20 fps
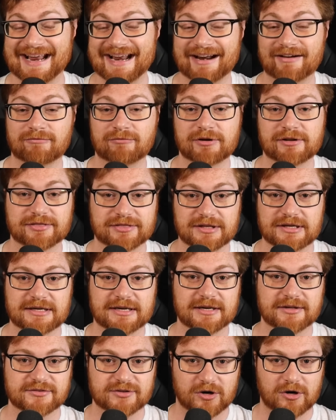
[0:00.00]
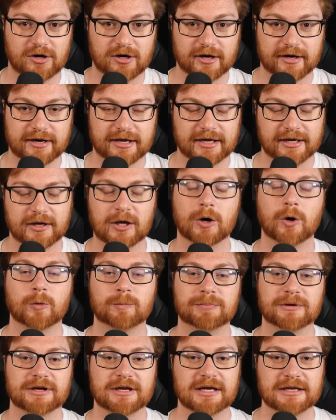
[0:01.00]
everything is on and
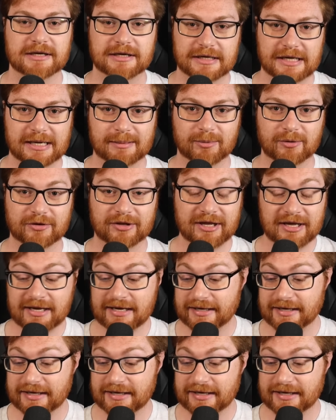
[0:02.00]
open and enabled